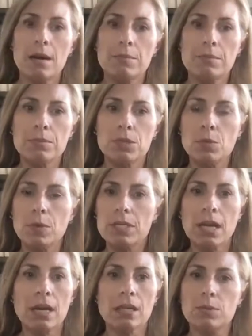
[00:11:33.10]
she wasn't
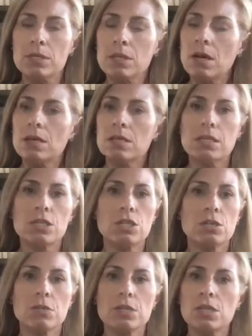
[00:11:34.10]
getting the results, and
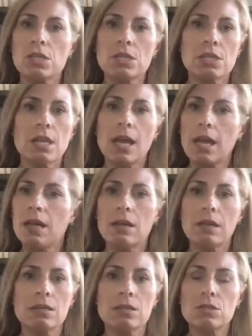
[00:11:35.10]
she was just like
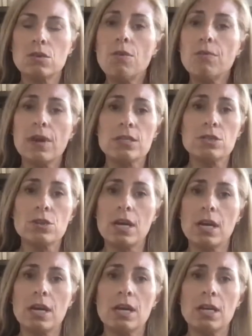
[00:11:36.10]
so
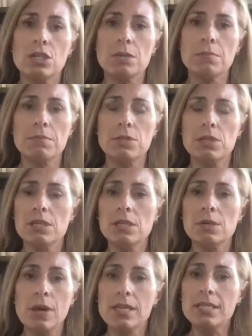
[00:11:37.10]
frustrated, and she
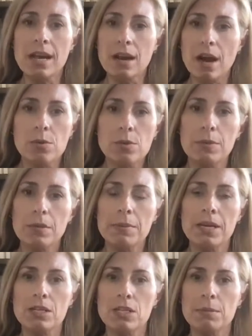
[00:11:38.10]
didn't want to sign on with me
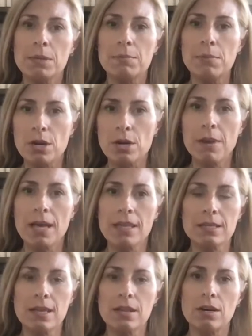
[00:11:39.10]
because she'd been burned by
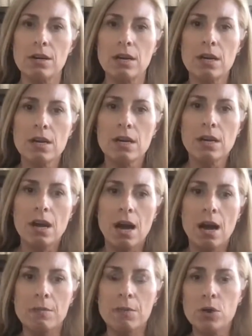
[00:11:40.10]
this other
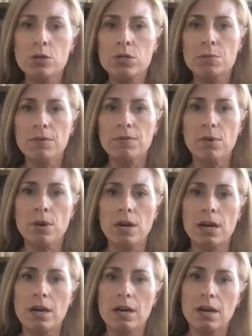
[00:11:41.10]
coach
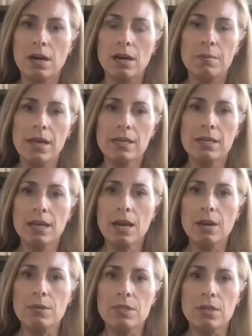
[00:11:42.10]
before that didn't get
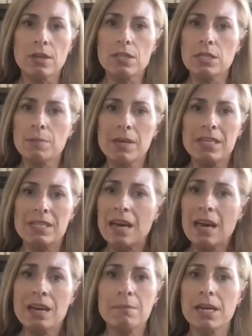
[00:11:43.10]
a result. She spent a
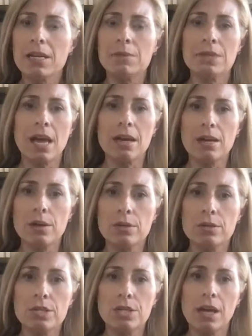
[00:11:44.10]
ton of money with that
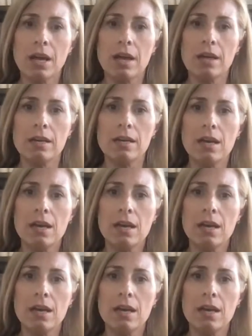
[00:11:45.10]
coach, and